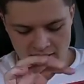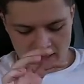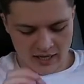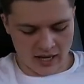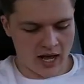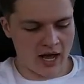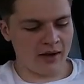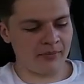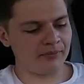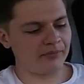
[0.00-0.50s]

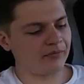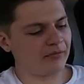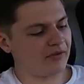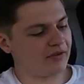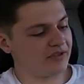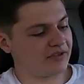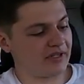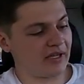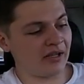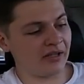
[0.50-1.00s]
Um,
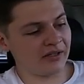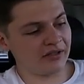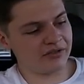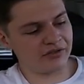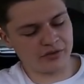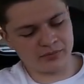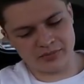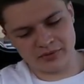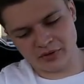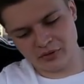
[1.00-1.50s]
selling
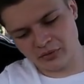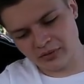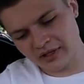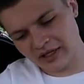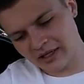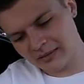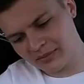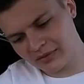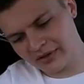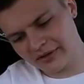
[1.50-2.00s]
super
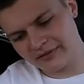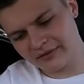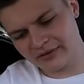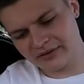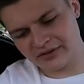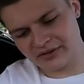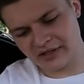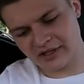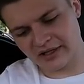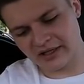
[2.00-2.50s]
quick. I believe it
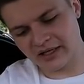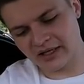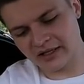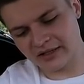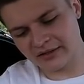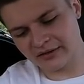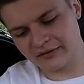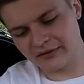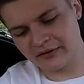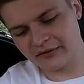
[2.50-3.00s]
was like
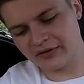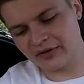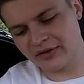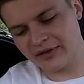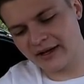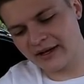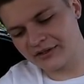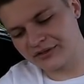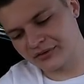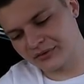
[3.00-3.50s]

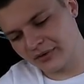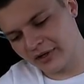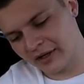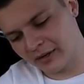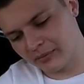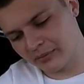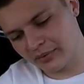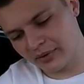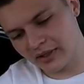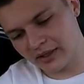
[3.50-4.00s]
150,000
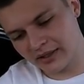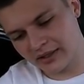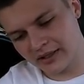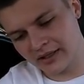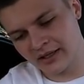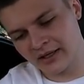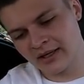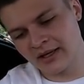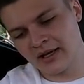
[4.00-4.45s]
rank book.